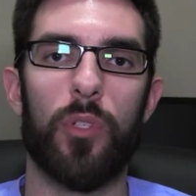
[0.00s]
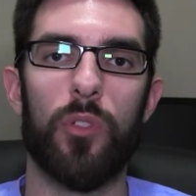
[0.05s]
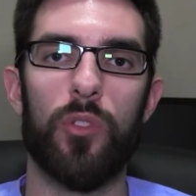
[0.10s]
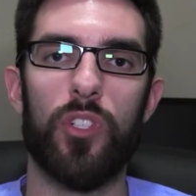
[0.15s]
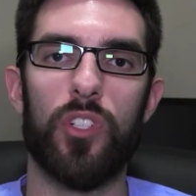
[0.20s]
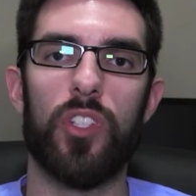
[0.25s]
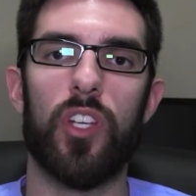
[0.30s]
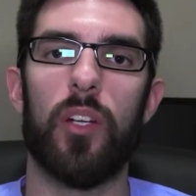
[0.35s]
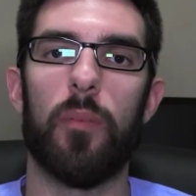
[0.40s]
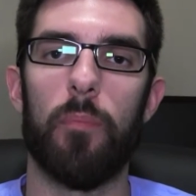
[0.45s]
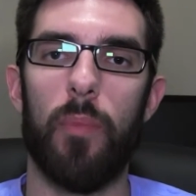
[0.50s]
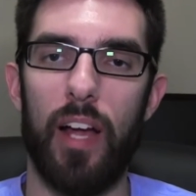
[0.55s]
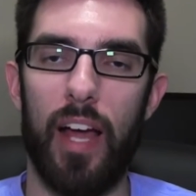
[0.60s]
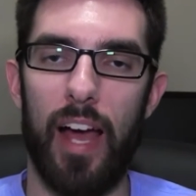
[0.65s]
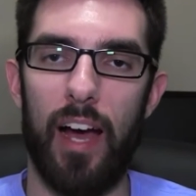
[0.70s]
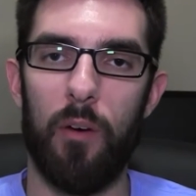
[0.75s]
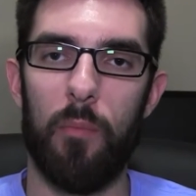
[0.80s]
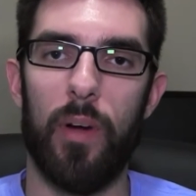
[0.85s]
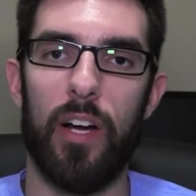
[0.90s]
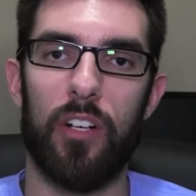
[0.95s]
So just like my,
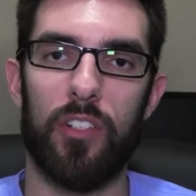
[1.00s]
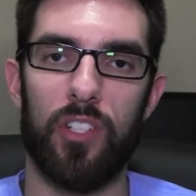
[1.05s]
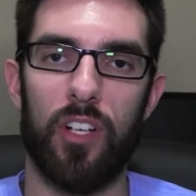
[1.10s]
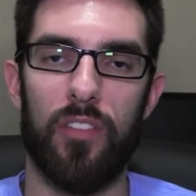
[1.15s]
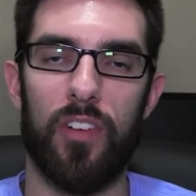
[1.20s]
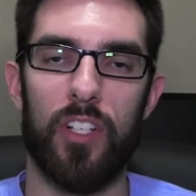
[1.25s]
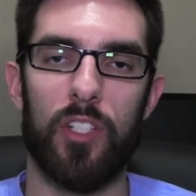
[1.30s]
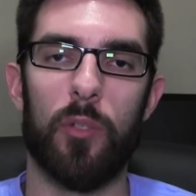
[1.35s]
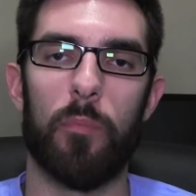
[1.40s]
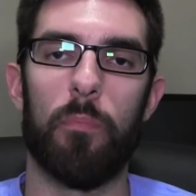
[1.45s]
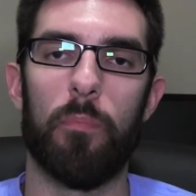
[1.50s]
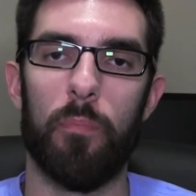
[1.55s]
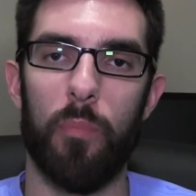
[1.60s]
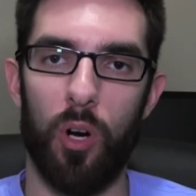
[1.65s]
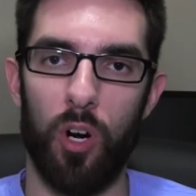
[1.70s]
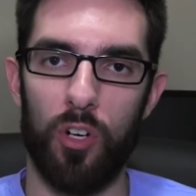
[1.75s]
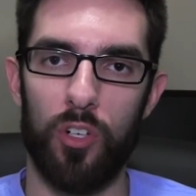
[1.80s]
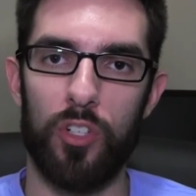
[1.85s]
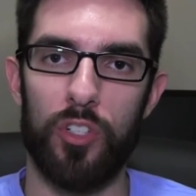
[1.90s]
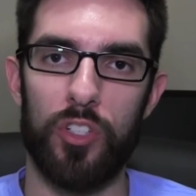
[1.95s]
how Microsoft has a
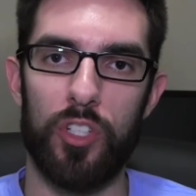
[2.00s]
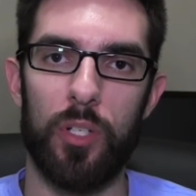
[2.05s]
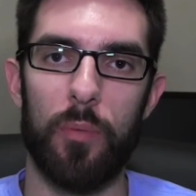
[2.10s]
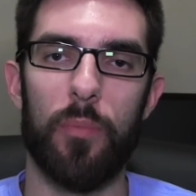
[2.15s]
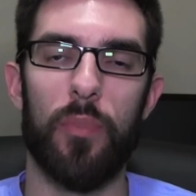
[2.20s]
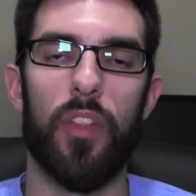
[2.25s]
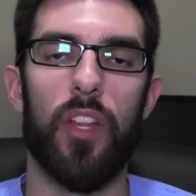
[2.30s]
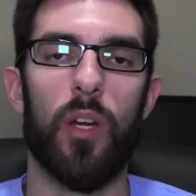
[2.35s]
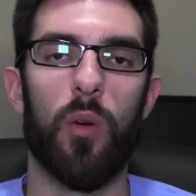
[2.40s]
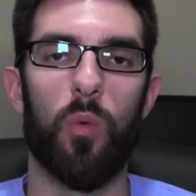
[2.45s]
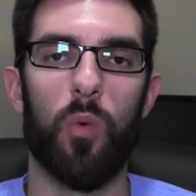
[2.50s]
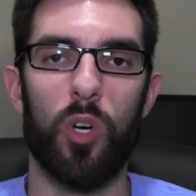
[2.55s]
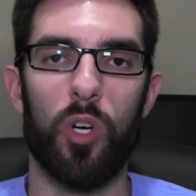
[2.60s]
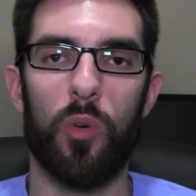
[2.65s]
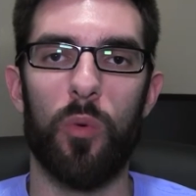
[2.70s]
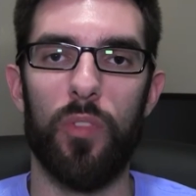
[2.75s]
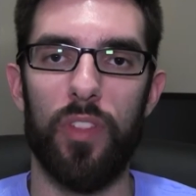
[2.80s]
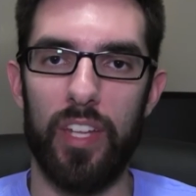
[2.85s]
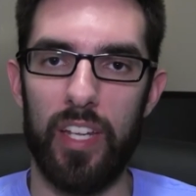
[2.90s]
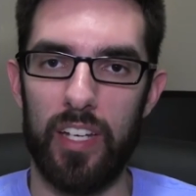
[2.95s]
partnership, they
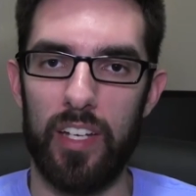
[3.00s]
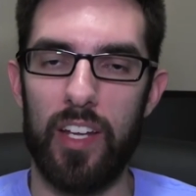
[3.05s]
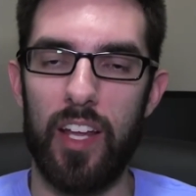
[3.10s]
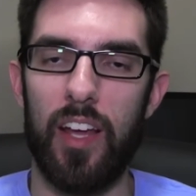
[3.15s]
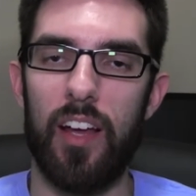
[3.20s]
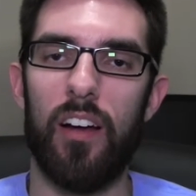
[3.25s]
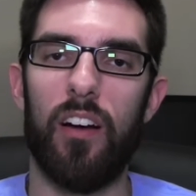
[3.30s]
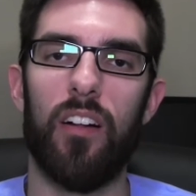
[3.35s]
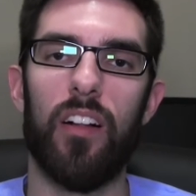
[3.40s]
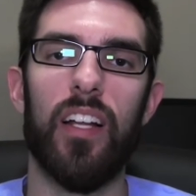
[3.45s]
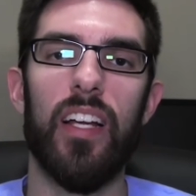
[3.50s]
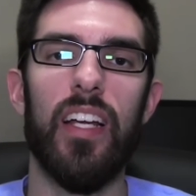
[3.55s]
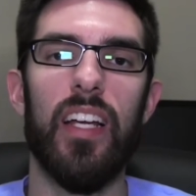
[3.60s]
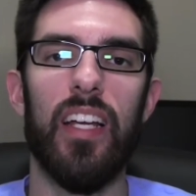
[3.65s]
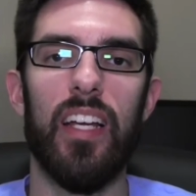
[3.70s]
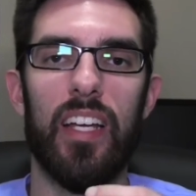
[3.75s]
work with Intel